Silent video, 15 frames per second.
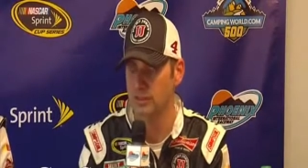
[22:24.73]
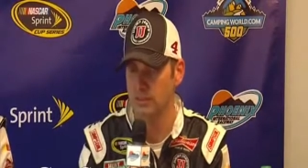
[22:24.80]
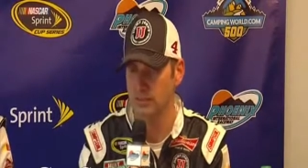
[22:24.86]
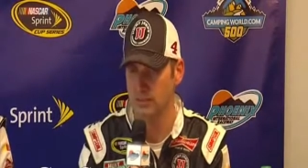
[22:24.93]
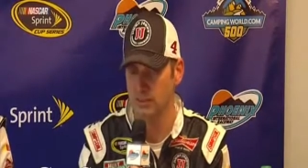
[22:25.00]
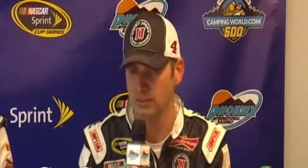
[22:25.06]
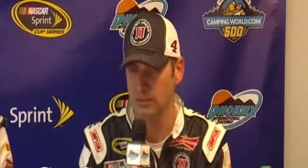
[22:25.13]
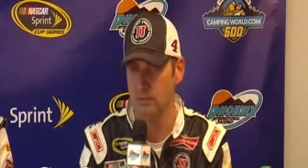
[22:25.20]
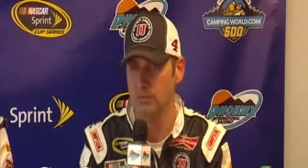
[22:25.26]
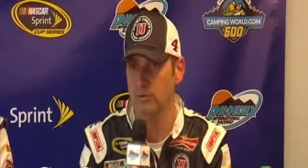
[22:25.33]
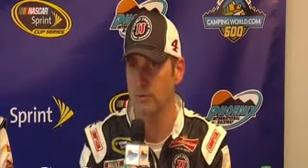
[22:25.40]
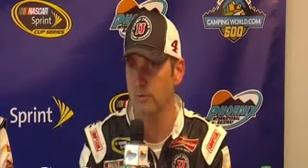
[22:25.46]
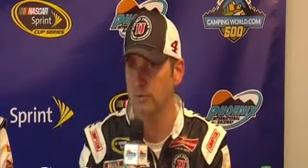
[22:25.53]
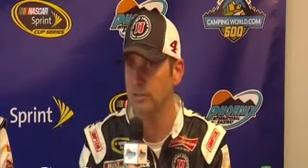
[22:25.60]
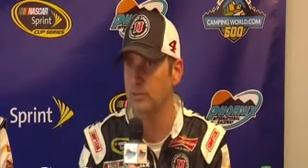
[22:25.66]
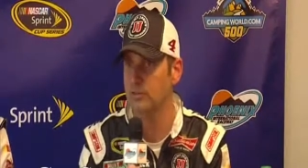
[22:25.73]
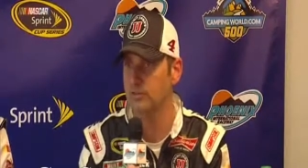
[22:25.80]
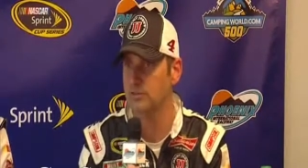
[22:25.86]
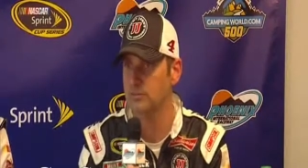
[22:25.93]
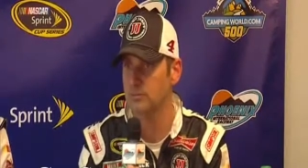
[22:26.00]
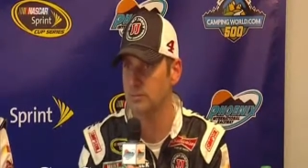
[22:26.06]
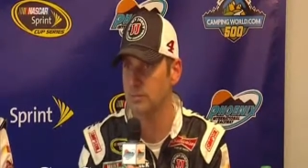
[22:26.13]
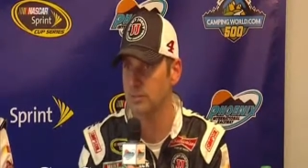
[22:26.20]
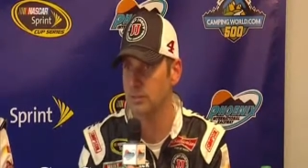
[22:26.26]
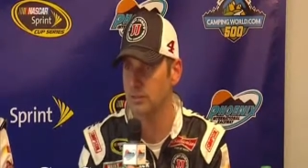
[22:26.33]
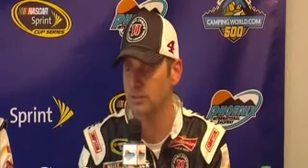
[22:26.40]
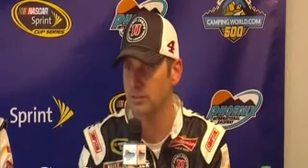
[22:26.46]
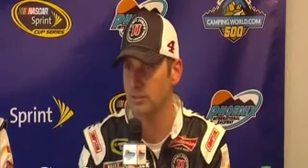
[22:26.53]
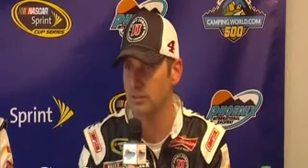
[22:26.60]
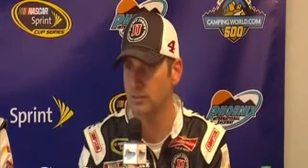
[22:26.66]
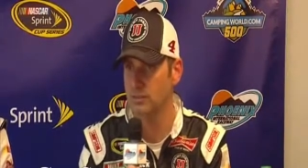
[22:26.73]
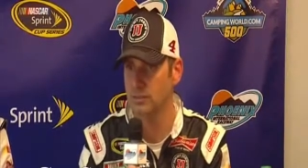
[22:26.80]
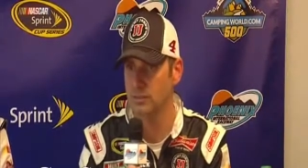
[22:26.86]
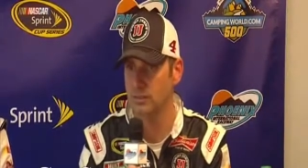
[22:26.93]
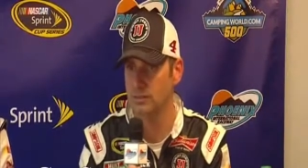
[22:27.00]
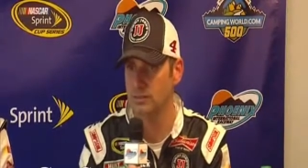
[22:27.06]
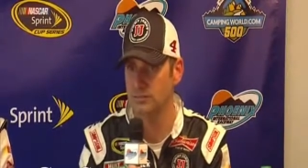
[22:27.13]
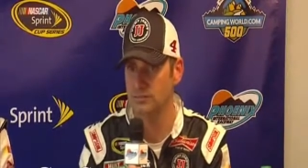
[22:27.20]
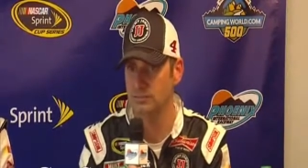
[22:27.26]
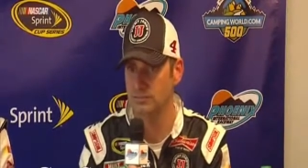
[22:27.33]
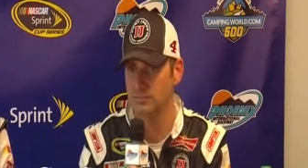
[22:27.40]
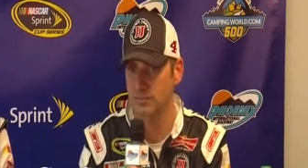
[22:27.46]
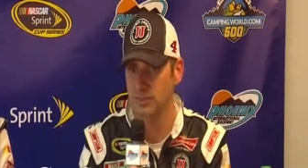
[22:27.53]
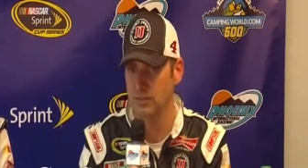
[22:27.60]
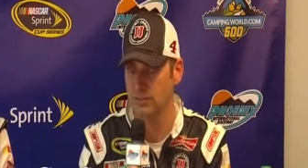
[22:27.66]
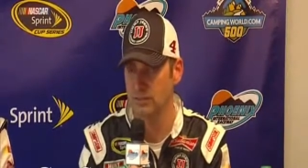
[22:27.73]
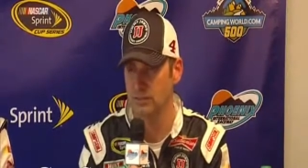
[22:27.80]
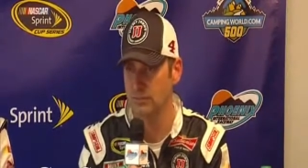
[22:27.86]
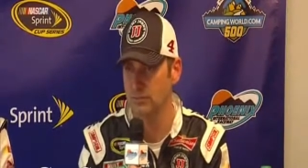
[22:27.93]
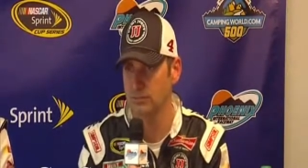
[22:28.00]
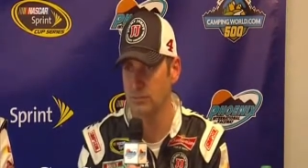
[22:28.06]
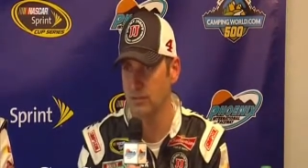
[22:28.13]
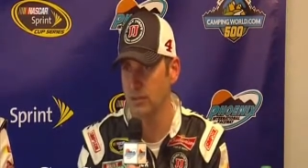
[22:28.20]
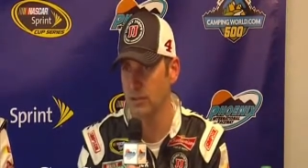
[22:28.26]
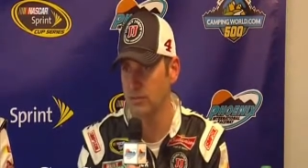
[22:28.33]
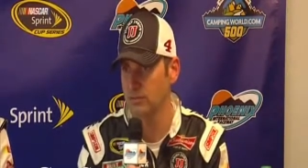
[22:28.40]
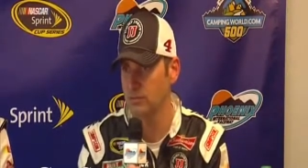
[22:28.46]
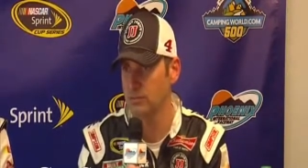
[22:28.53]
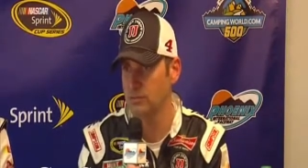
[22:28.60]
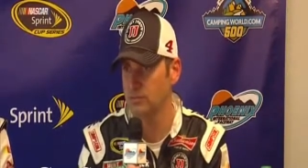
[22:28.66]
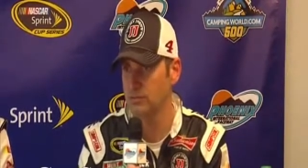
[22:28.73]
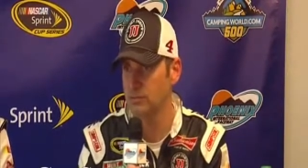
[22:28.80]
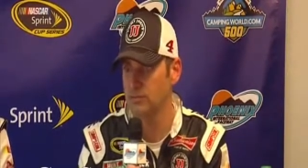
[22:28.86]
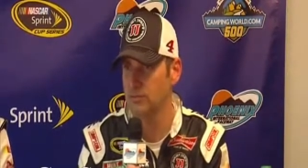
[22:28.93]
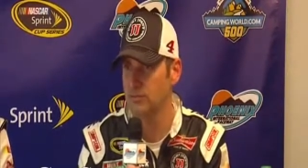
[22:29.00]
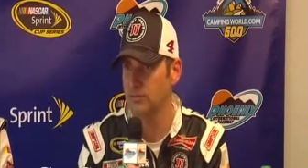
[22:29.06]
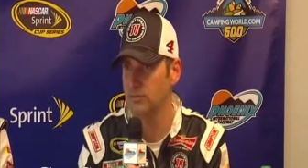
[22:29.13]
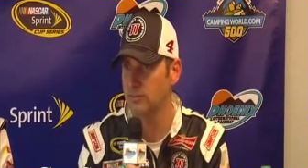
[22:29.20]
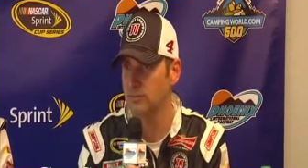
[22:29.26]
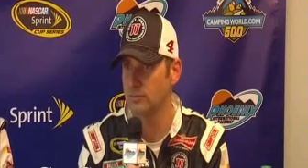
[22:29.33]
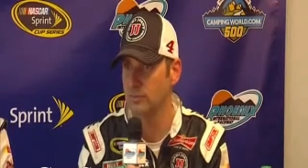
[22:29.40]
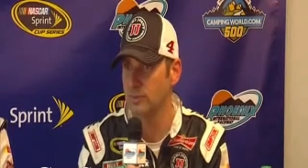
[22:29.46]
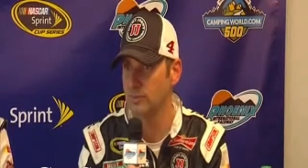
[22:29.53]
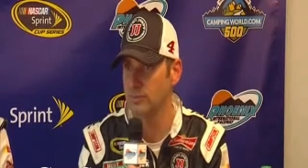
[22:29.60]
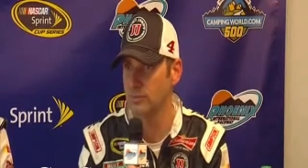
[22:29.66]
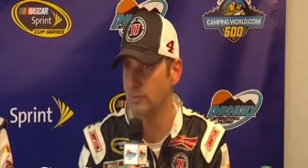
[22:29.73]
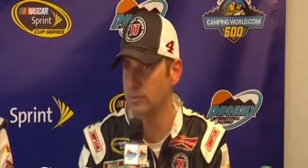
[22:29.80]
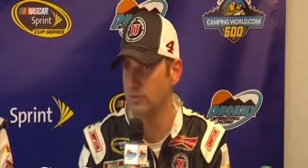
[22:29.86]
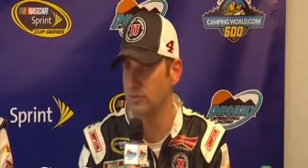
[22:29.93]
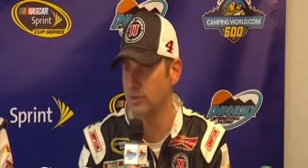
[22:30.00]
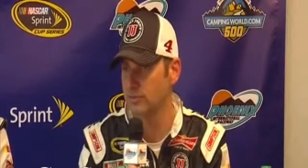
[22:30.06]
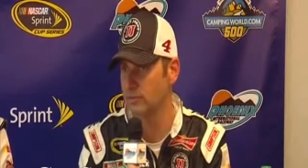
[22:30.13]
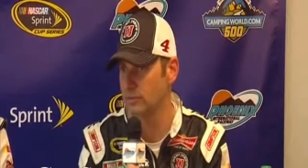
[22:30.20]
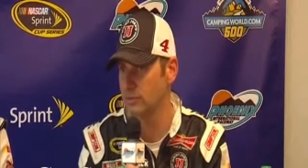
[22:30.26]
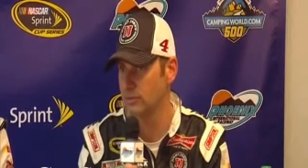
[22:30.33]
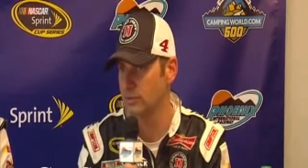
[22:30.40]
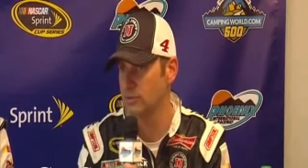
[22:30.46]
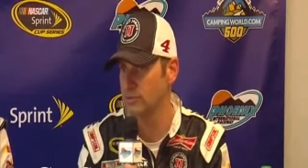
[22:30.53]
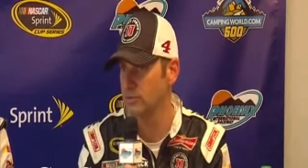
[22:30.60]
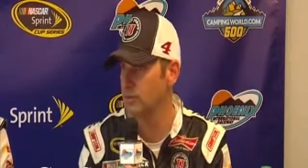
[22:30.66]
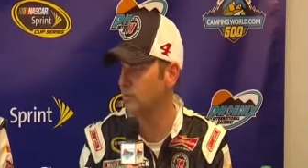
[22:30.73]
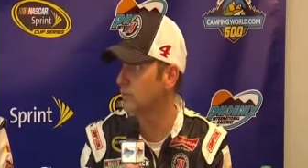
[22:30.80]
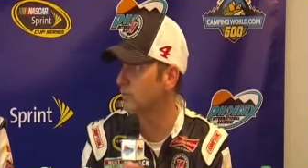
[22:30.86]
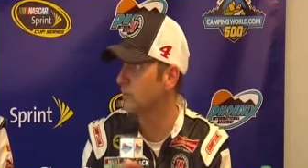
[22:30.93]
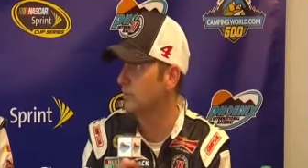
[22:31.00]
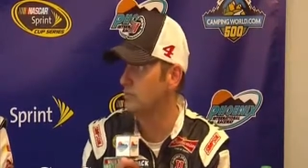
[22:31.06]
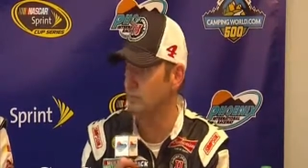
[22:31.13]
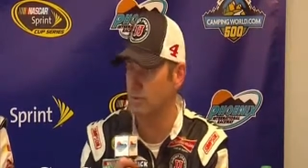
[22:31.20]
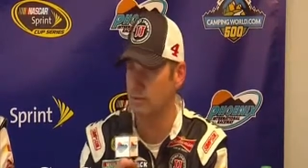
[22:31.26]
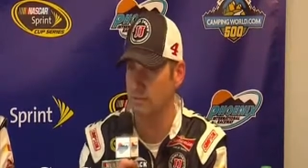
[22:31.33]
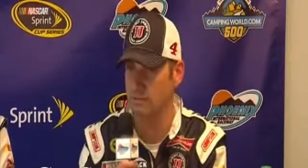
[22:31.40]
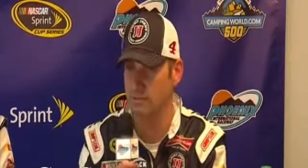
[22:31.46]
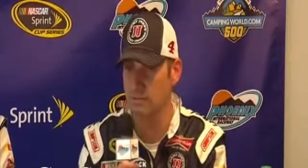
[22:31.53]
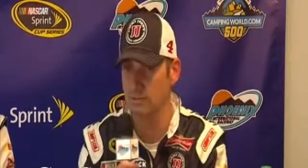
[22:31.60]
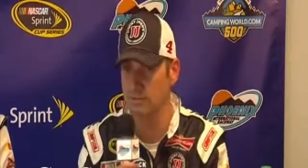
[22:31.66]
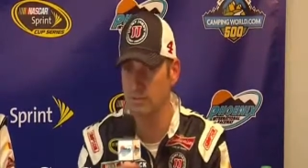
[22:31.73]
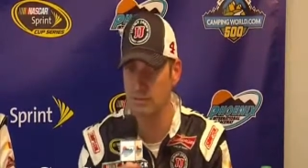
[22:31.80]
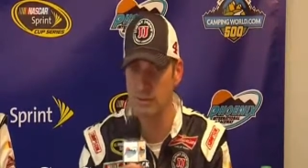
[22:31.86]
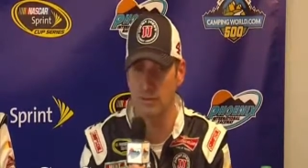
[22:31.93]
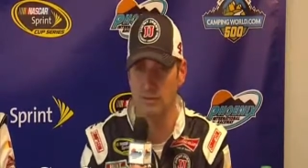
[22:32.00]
Yeah, they want to beat us, but all the years of seeing people win races, whether it was me racing against